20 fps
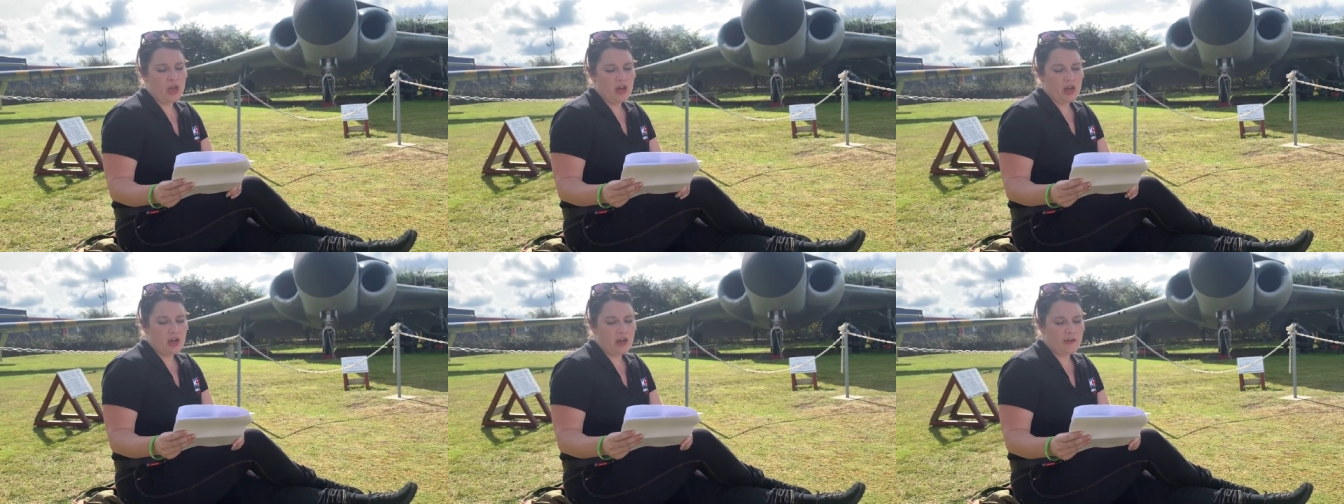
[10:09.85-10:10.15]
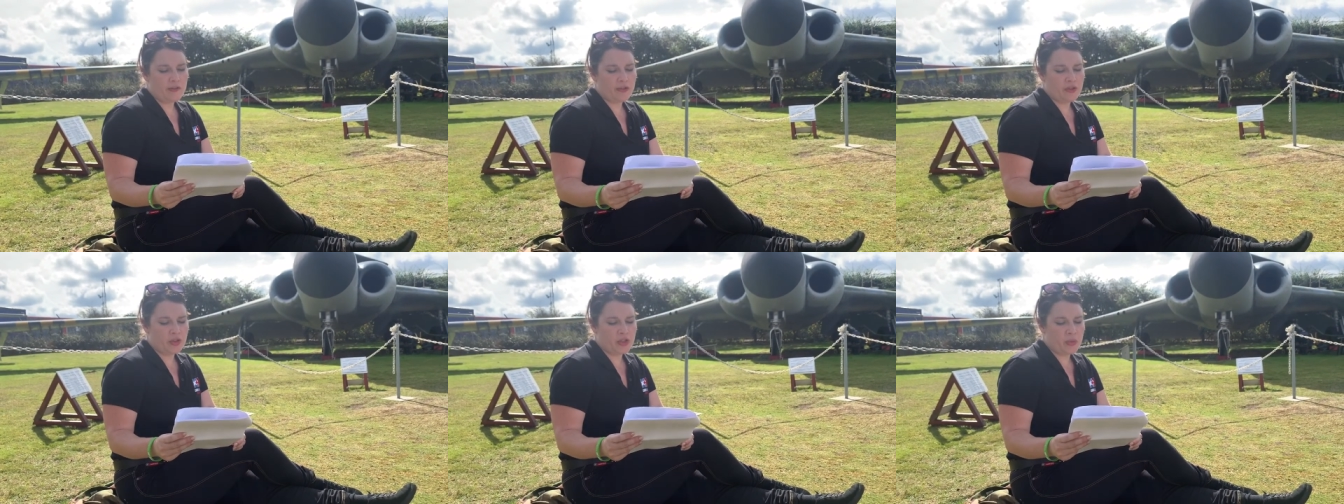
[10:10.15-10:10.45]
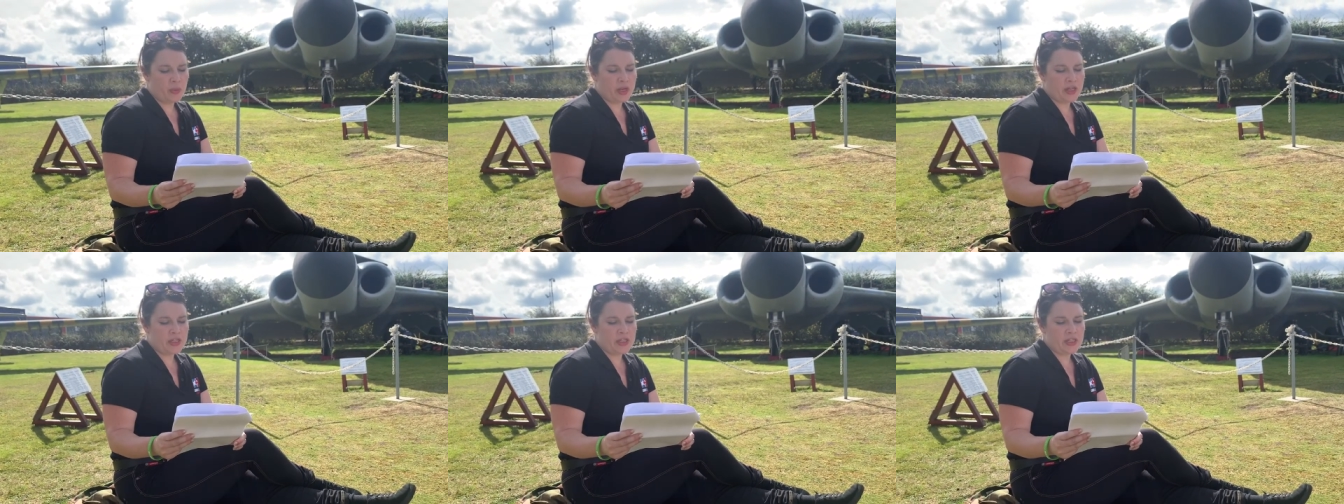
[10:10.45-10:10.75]
after a
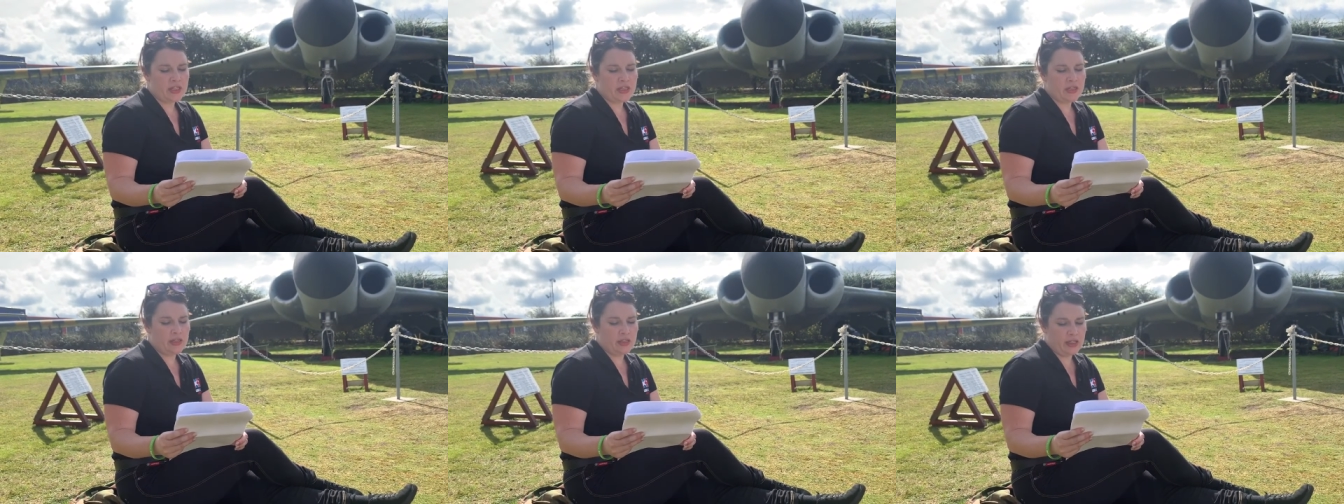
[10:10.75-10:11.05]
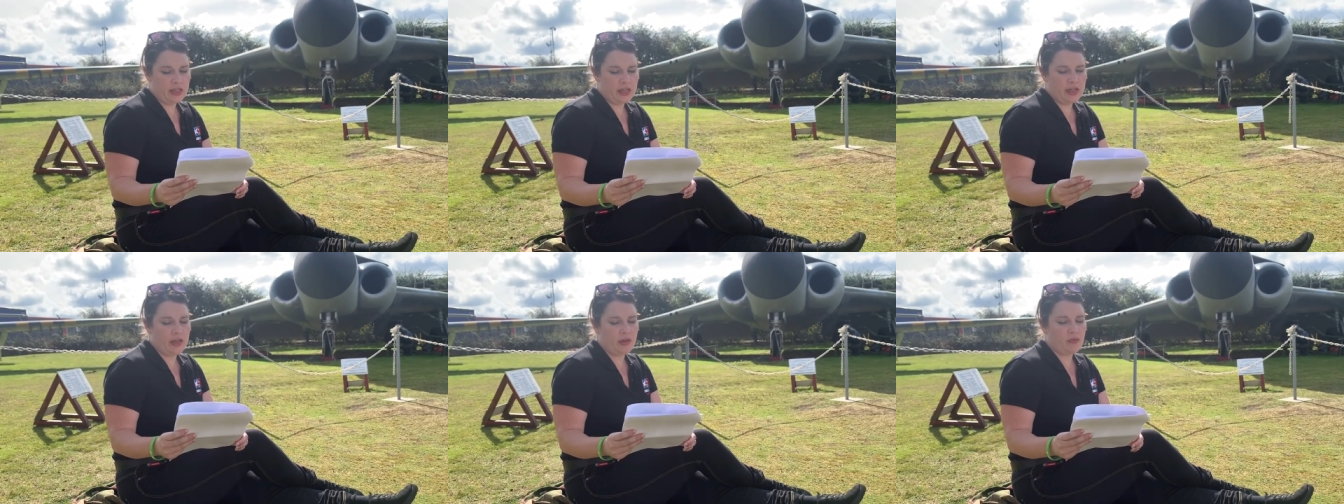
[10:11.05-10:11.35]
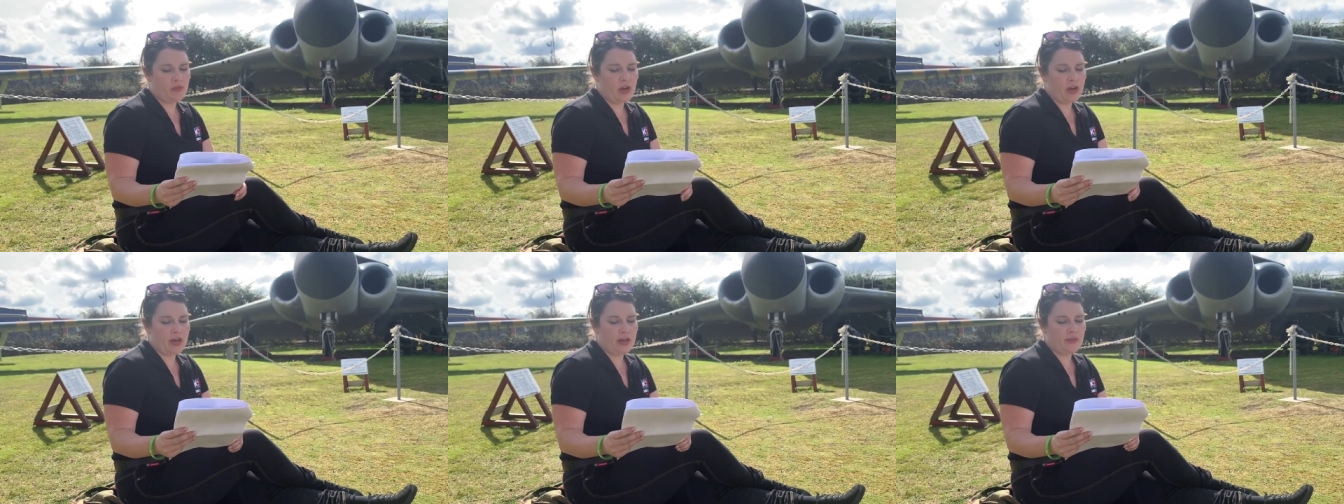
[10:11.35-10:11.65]
20-year
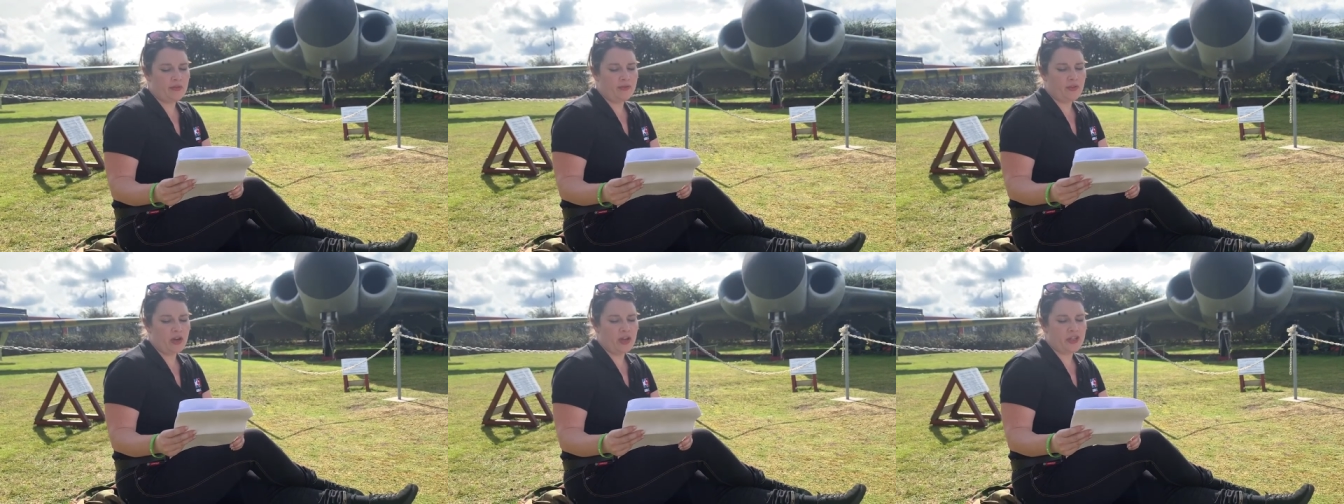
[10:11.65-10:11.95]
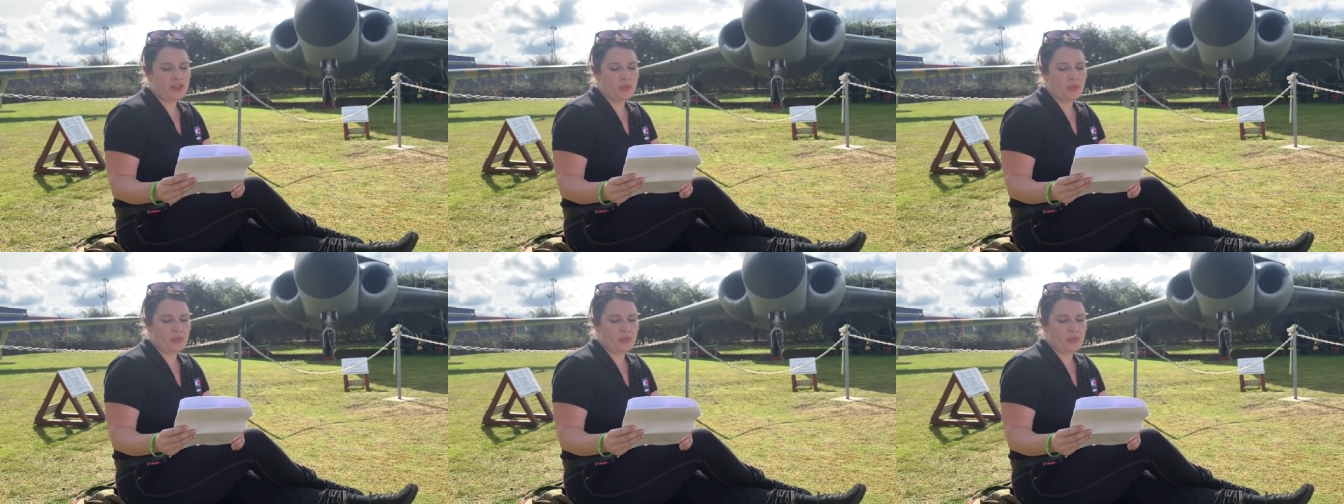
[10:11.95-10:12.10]
running fight